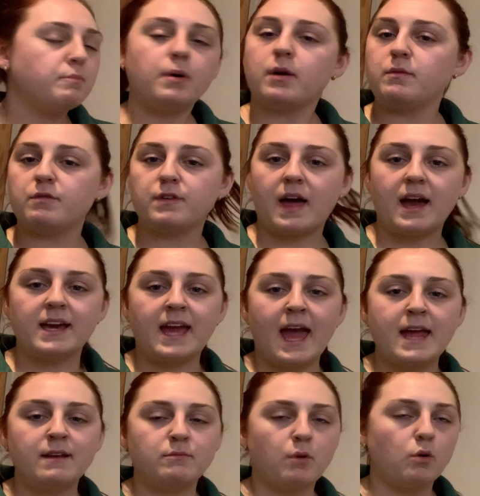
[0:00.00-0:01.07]
point for that,
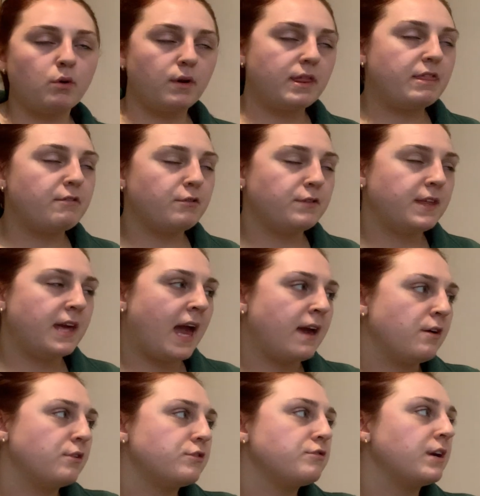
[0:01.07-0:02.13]
again, not going through the
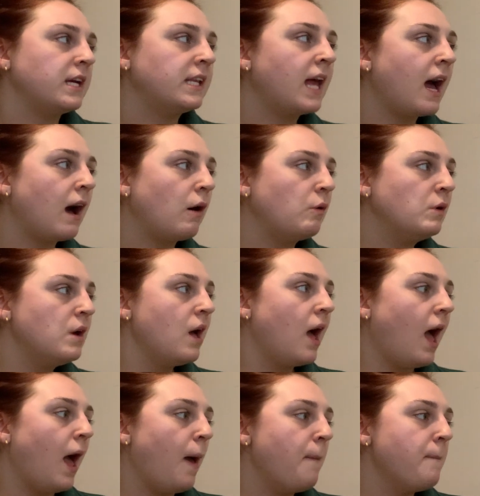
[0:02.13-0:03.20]
AO3 now,
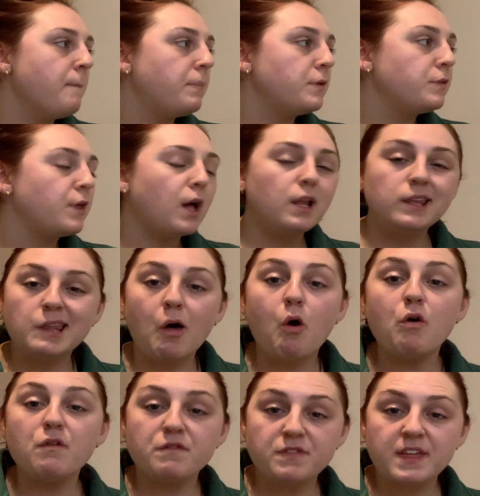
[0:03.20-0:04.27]
but that a
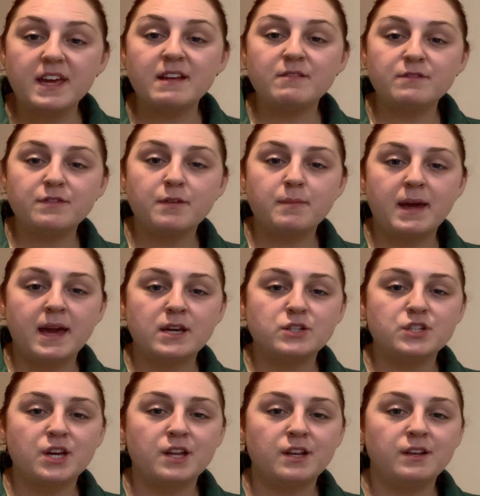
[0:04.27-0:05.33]
lot of the
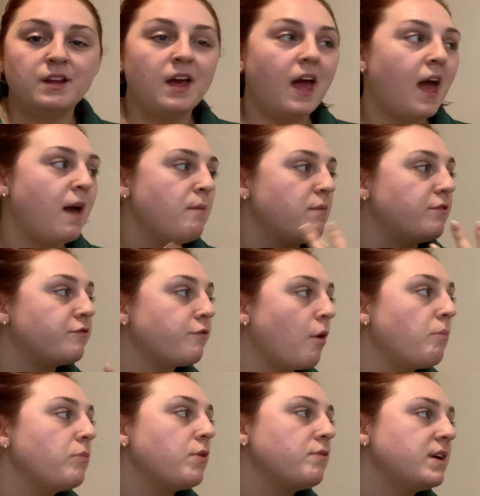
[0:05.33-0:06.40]
information
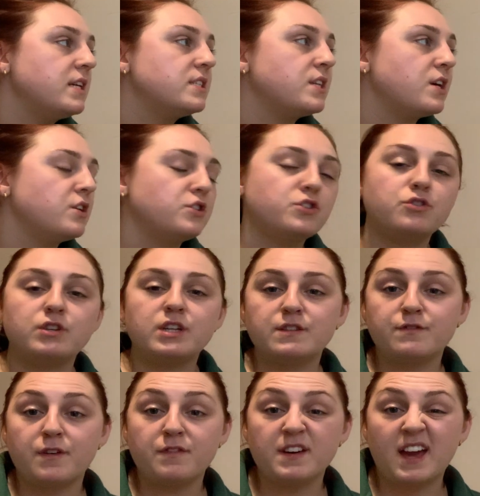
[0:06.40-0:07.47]
from the research studies
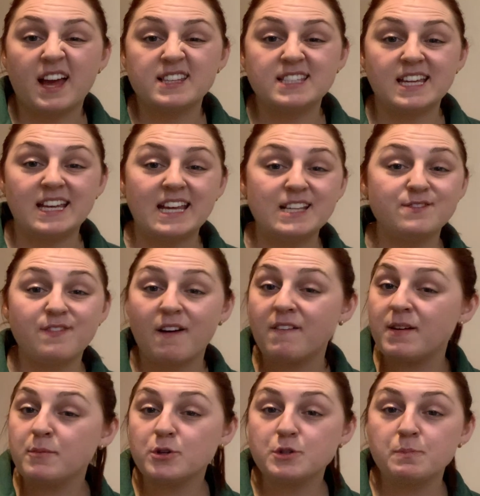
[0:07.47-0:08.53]
for forgetting is
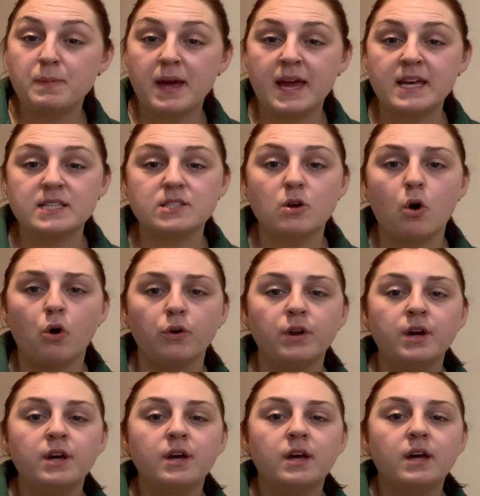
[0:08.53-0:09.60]
very much based on
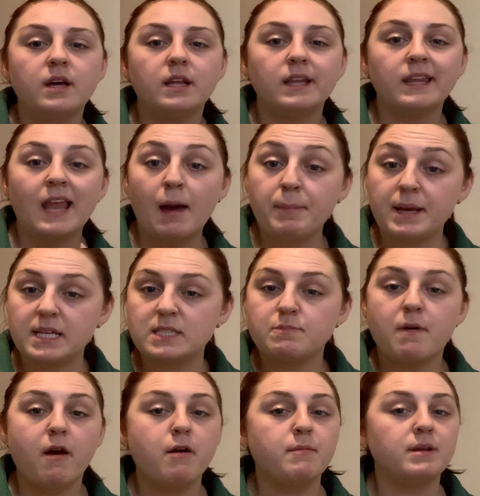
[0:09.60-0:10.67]
lab
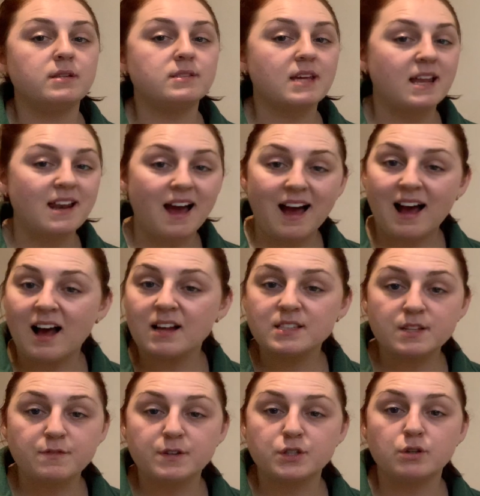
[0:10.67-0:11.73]
experiments and
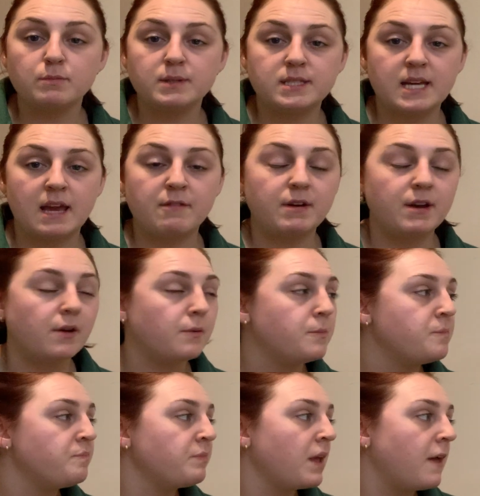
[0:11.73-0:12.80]
artificial material.
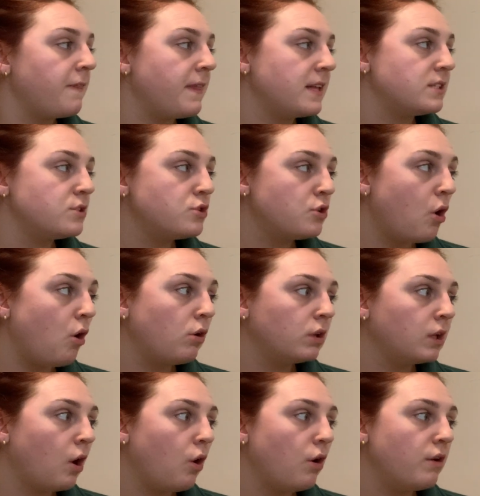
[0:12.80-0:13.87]
There's not a
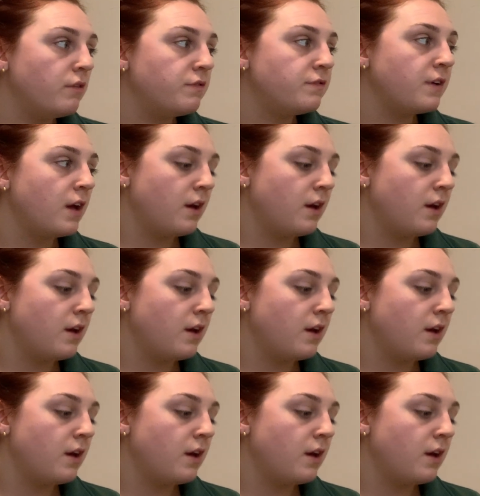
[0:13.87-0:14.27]
lot of